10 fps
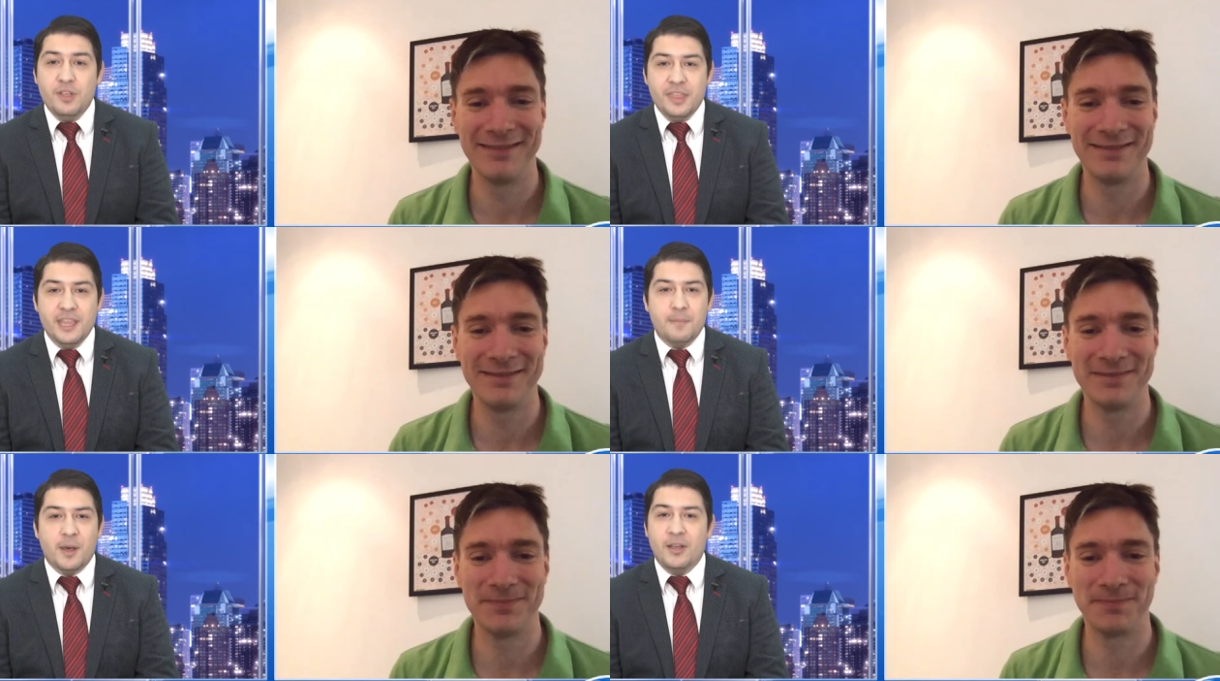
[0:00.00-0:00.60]
Speaker 1: do you
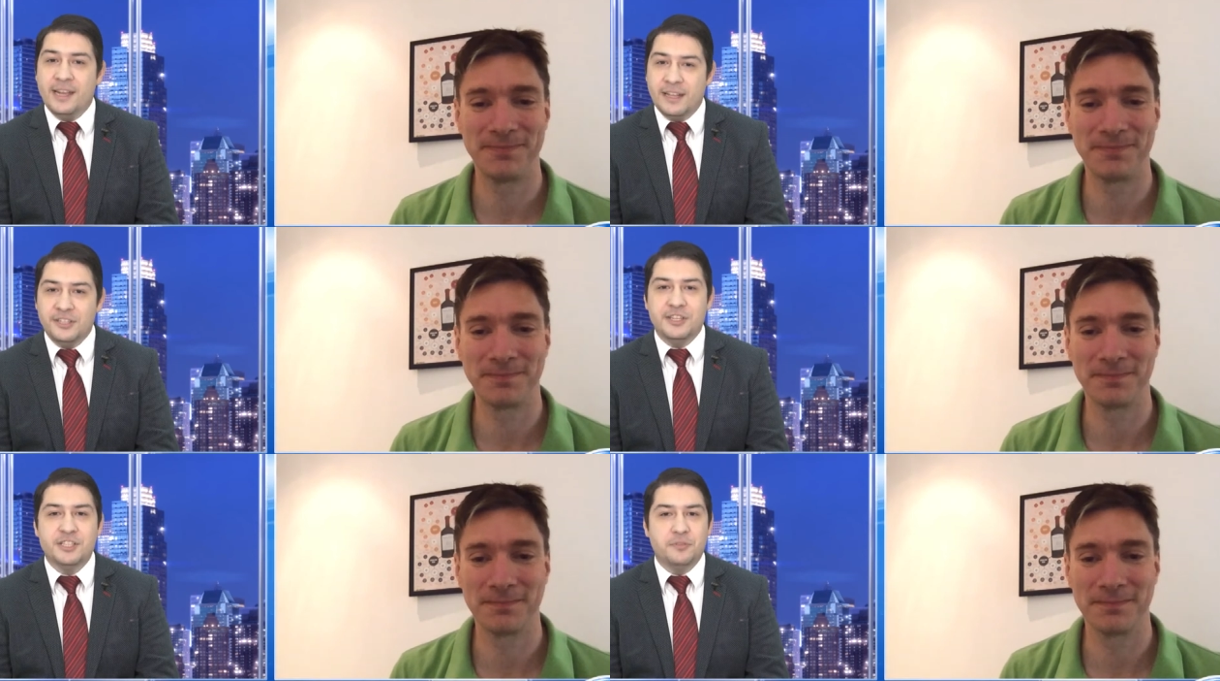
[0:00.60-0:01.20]
think about
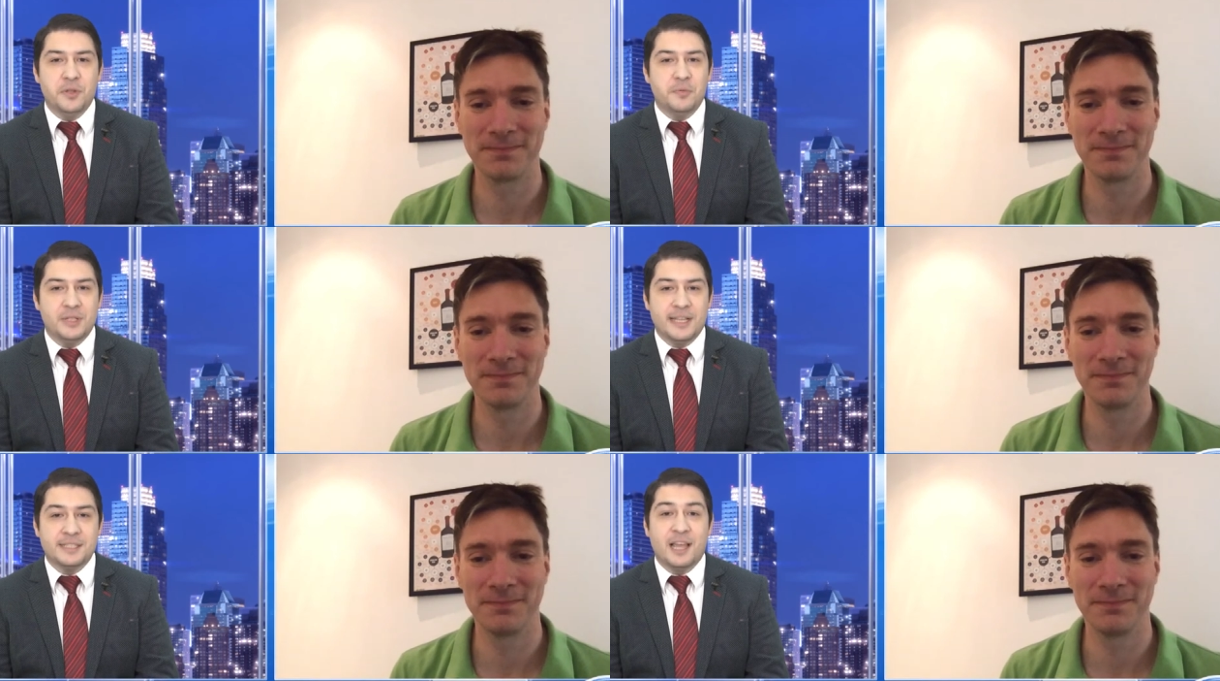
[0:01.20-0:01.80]
another
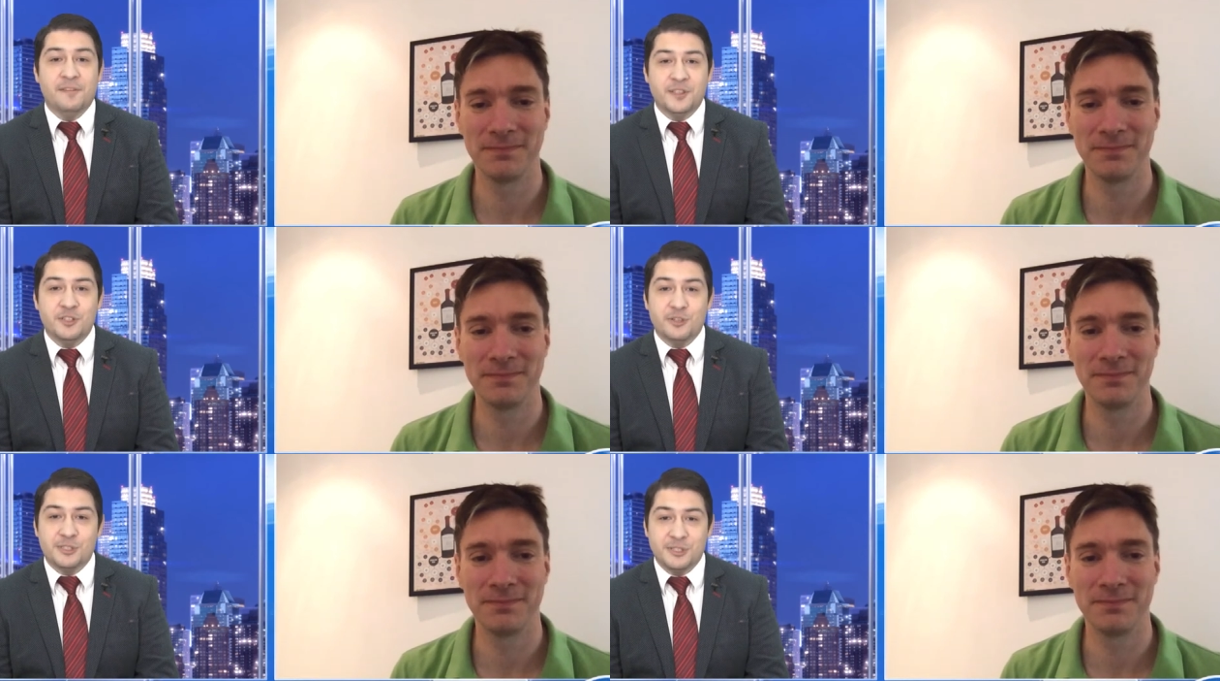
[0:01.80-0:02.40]
interview with us
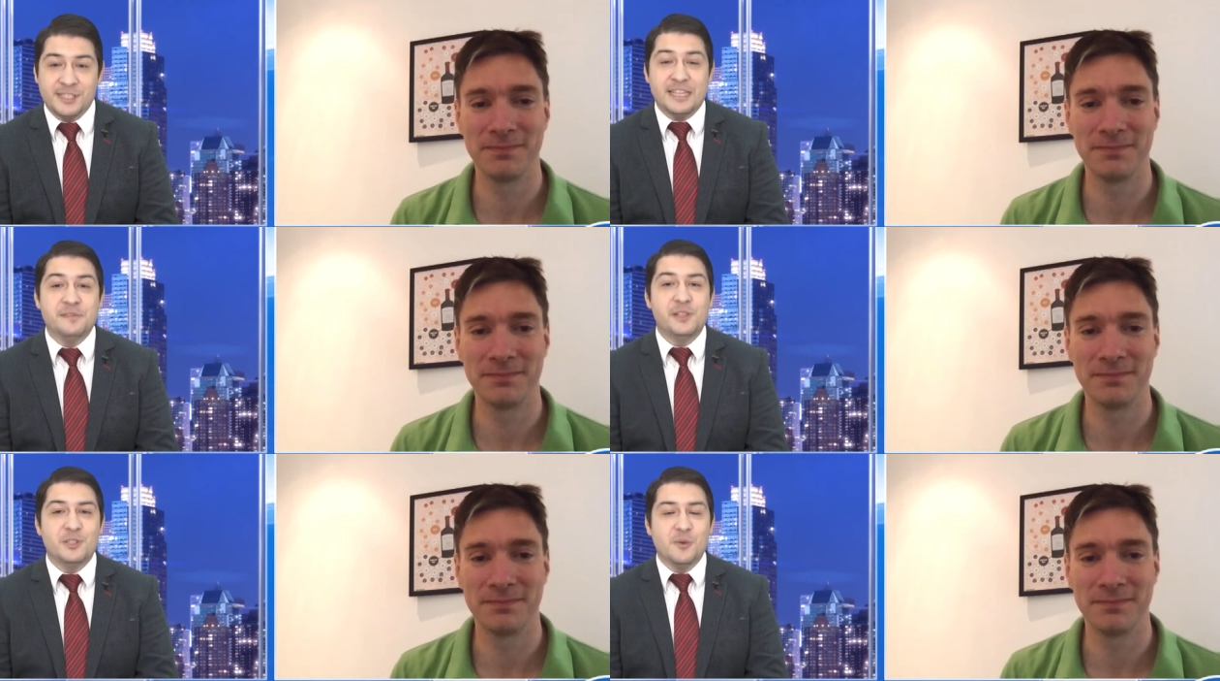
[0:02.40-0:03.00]
after your
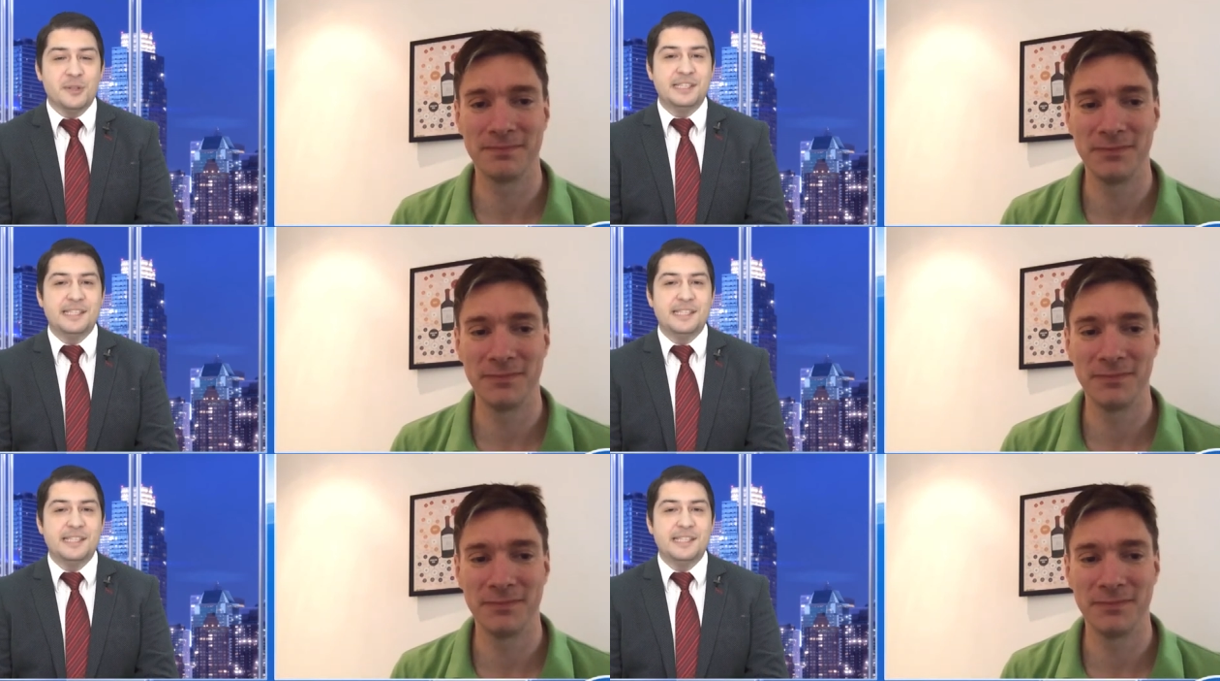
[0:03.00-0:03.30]
successful token